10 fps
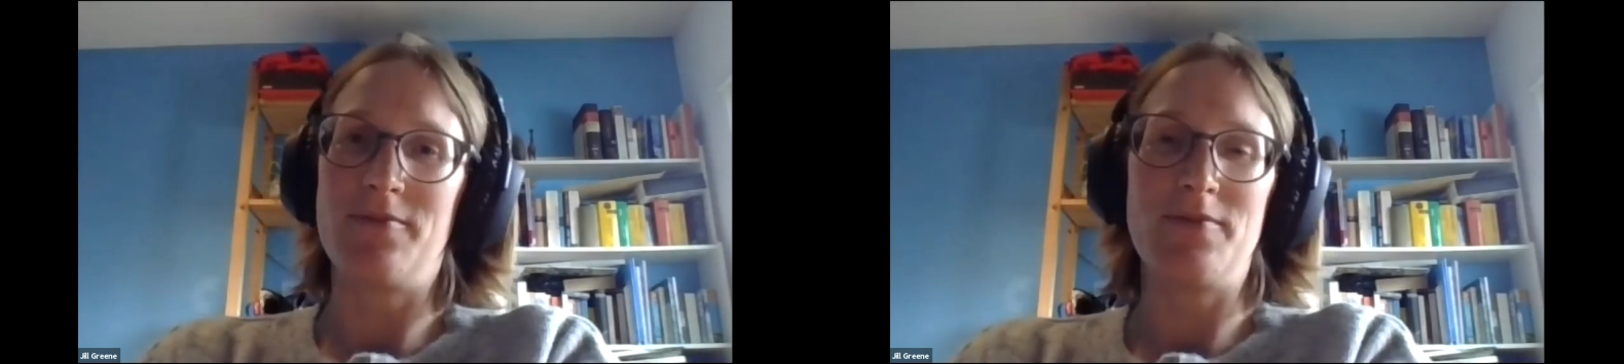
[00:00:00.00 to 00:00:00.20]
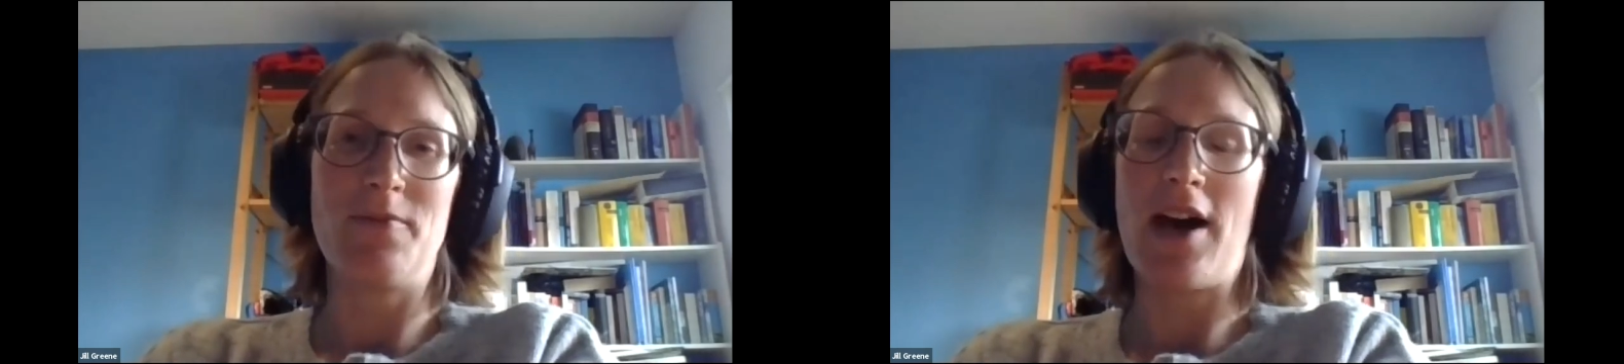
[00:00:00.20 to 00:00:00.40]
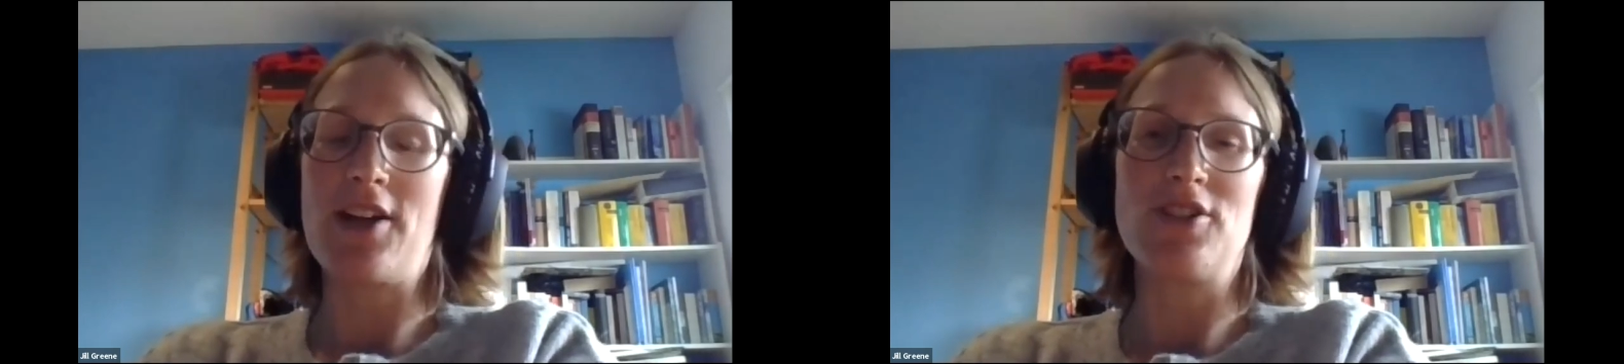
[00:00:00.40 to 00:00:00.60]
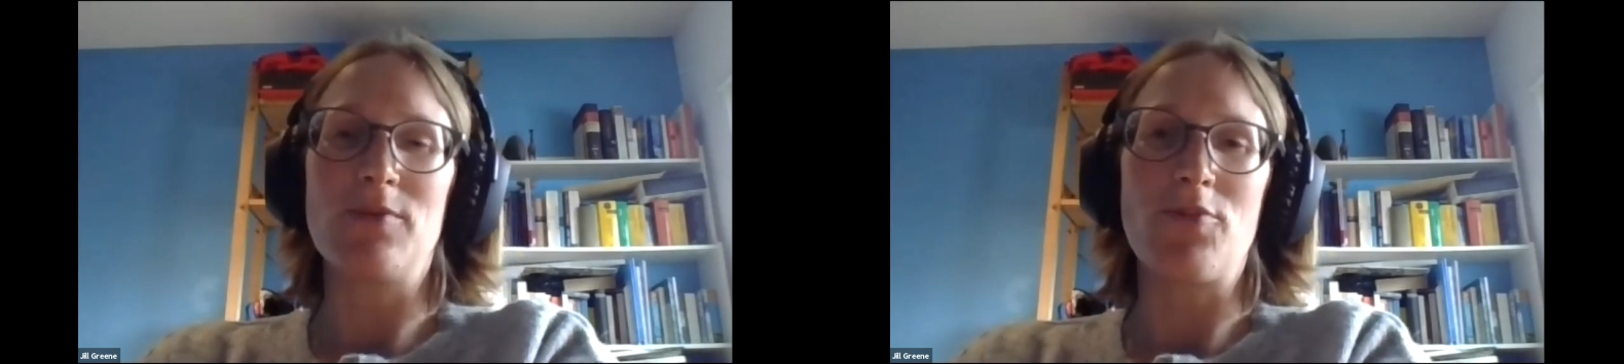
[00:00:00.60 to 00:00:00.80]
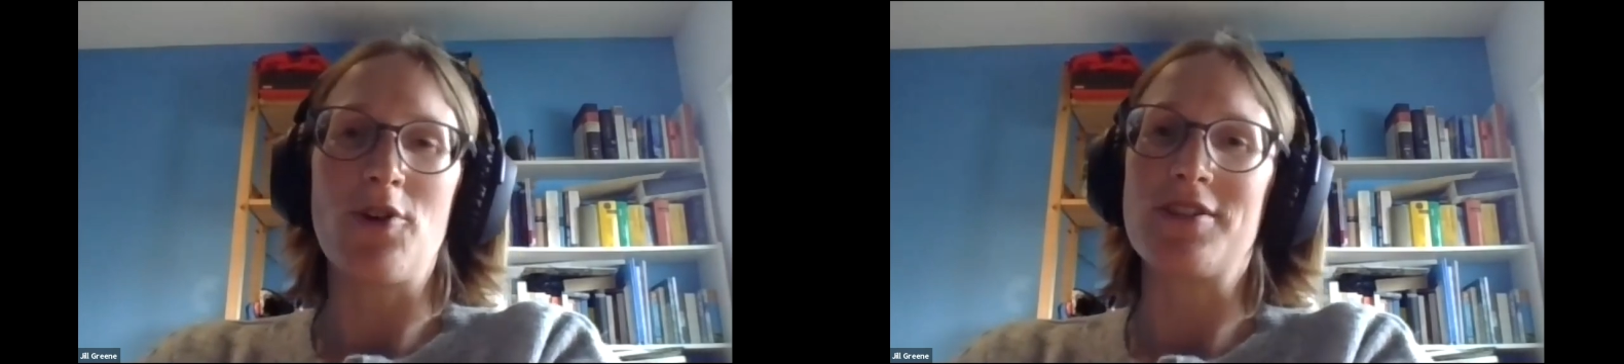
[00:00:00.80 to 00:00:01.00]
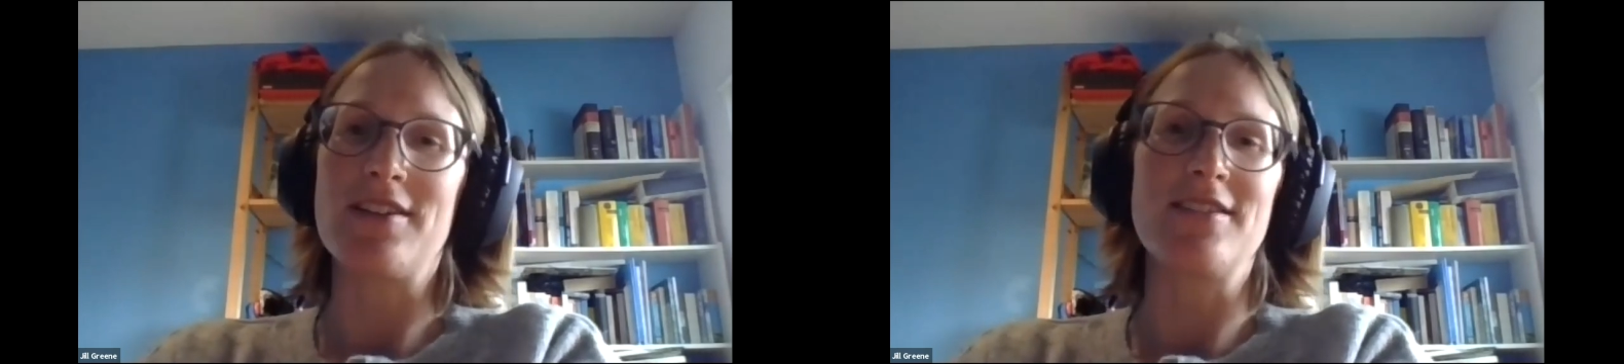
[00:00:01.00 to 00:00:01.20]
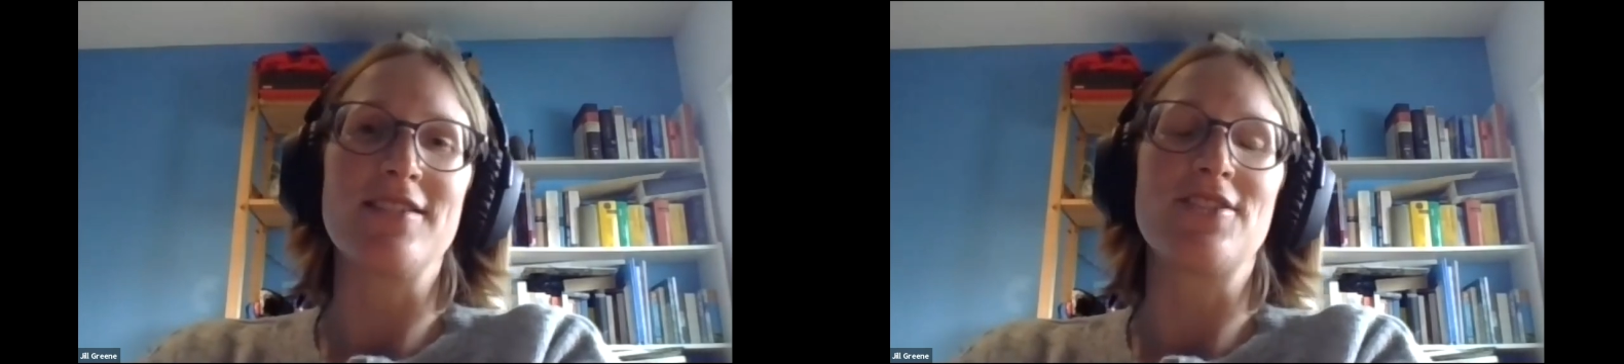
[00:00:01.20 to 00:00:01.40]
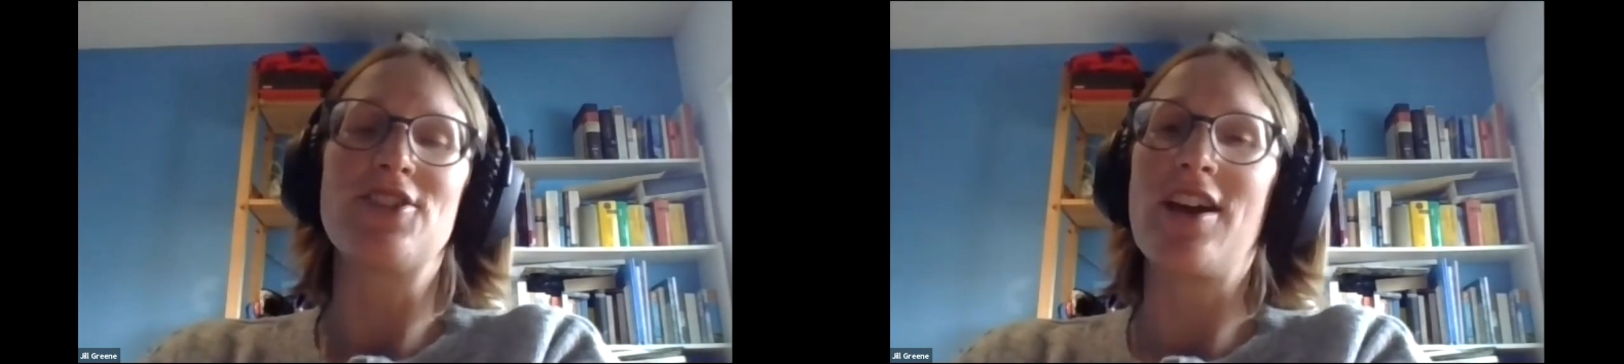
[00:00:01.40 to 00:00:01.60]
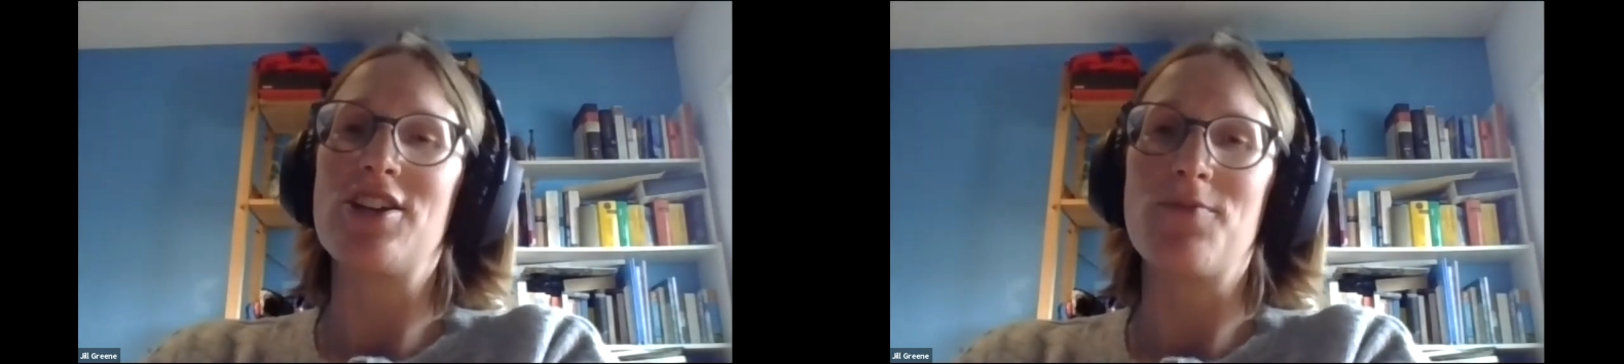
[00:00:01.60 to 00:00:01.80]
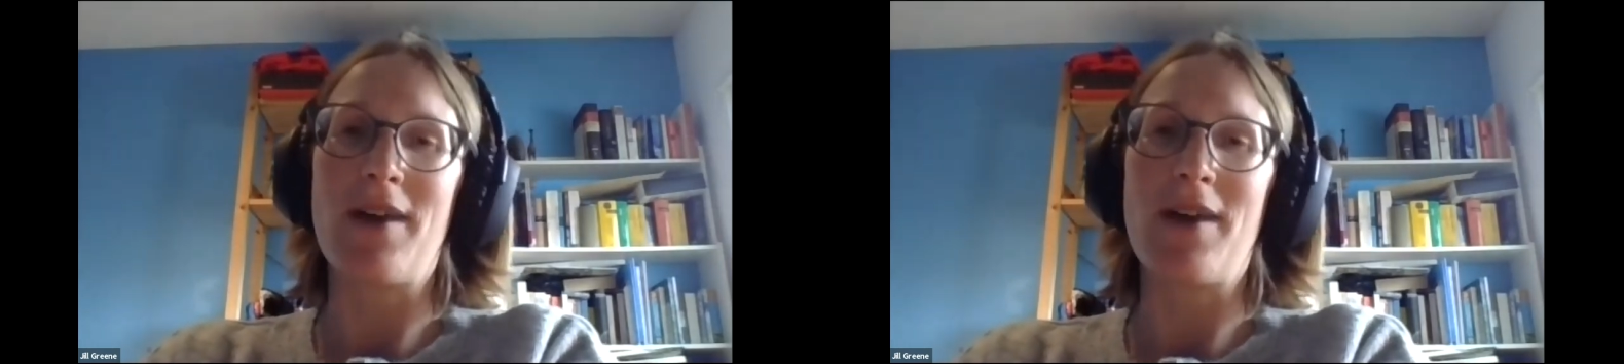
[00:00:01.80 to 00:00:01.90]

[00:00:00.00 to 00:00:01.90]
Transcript: managing processes, change